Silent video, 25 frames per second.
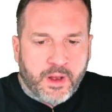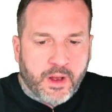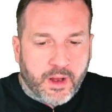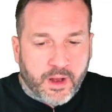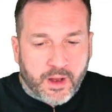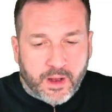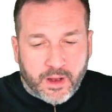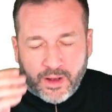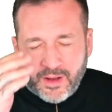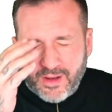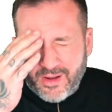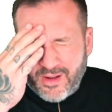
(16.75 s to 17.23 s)

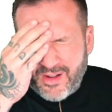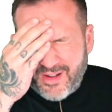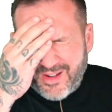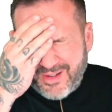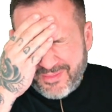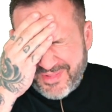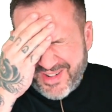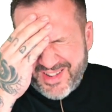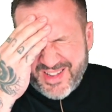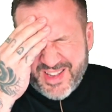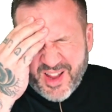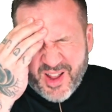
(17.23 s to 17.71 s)
uh,
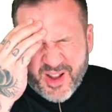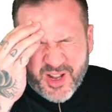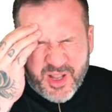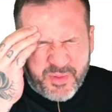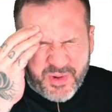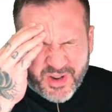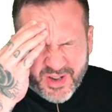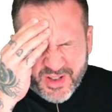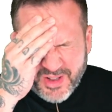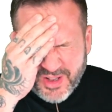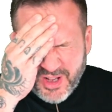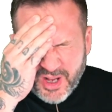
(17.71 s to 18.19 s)
I'm going to talk
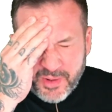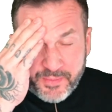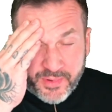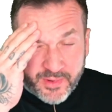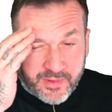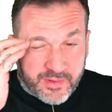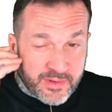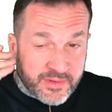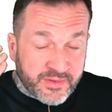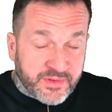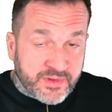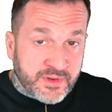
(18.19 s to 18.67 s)
about a
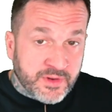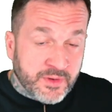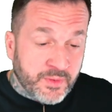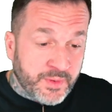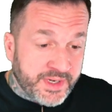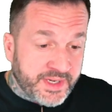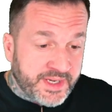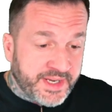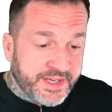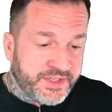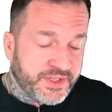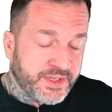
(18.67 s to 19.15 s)
couple
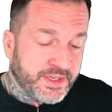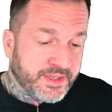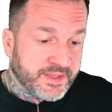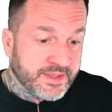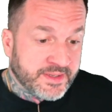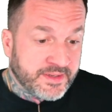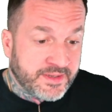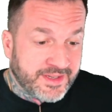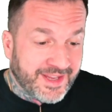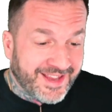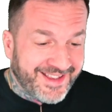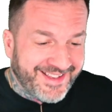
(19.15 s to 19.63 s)
new
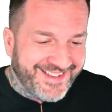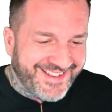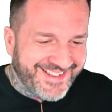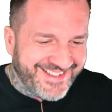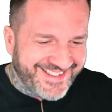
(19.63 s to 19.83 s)
additions